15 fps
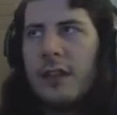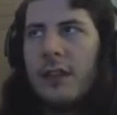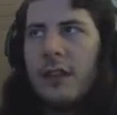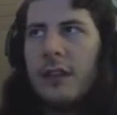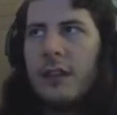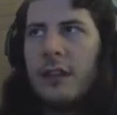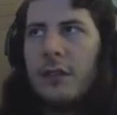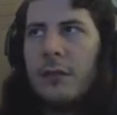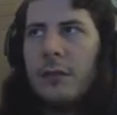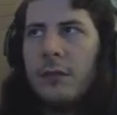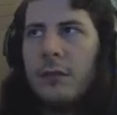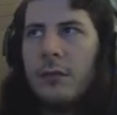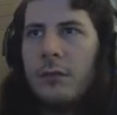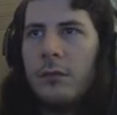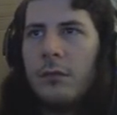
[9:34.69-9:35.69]

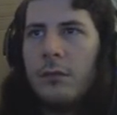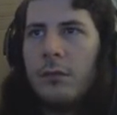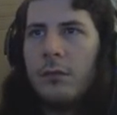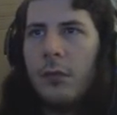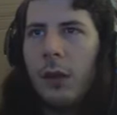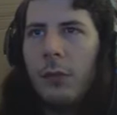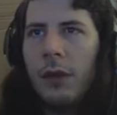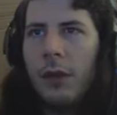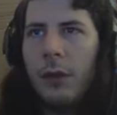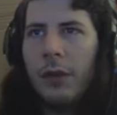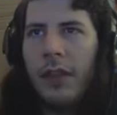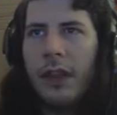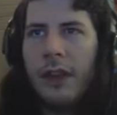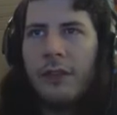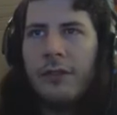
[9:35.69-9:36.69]
I'm gonna go to
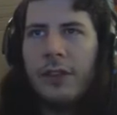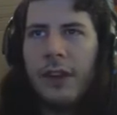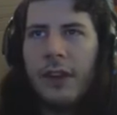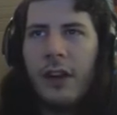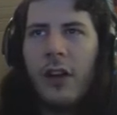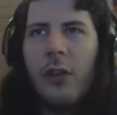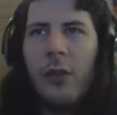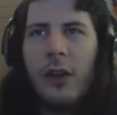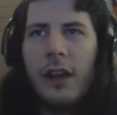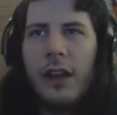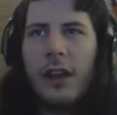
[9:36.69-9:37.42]
that infinite hallway,